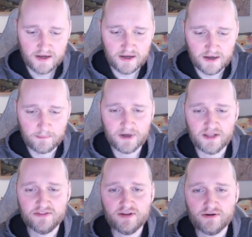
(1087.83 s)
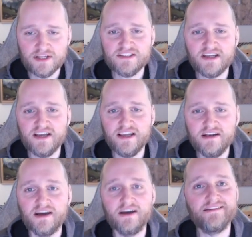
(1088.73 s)
But there is
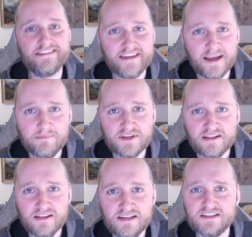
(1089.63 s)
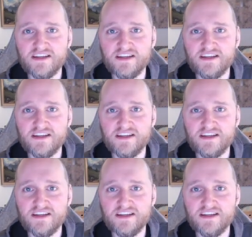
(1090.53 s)
an attempt, at least,